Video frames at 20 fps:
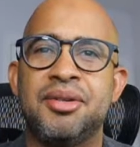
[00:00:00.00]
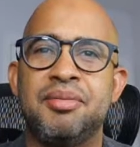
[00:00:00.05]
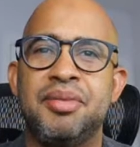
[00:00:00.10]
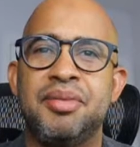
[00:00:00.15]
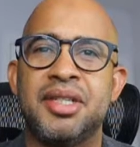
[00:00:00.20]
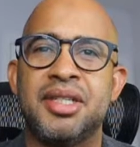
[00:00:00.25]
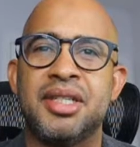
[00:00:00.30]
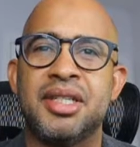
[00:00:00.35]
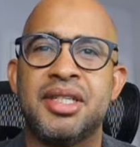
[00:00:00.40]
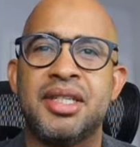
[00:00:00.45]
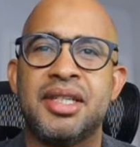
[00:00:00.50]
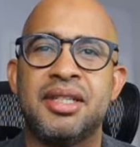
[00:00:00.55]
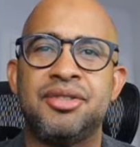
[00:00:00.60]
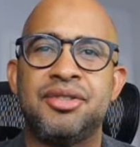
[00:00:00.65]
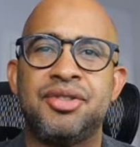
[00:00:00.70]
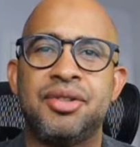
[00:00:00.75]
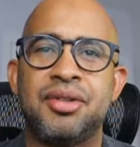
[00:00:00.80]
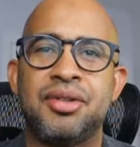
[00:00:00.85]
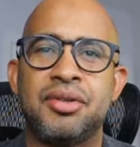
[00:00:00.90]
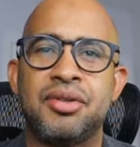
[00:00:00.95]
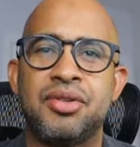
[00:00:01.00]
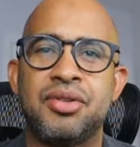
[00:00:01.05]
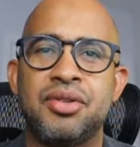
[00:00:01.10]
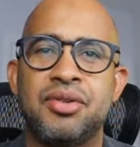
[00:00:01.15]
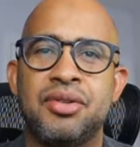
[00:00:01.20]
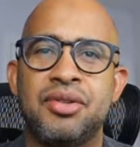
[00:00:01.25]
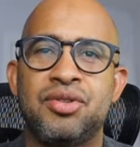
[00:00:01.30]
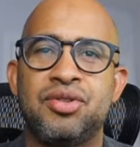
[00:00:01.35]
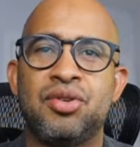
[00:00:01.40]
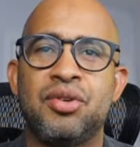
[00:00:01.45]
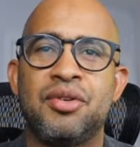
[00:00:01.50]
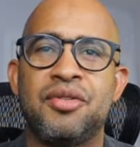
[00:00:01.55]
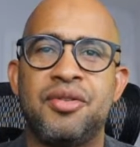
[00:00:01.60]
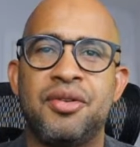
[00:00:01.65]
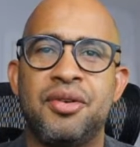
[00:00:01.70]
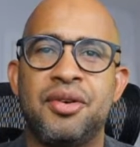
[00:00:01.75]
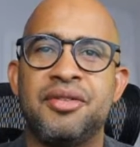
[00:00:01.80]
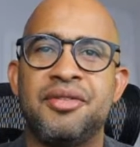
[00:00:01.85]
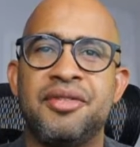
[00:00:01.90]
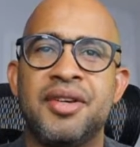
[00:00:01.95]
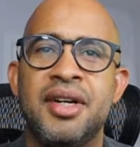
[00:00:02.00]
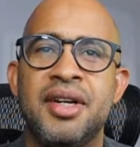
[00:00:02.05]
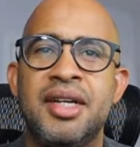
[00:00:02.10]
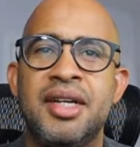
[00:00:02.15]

Business Central, so on and so forth.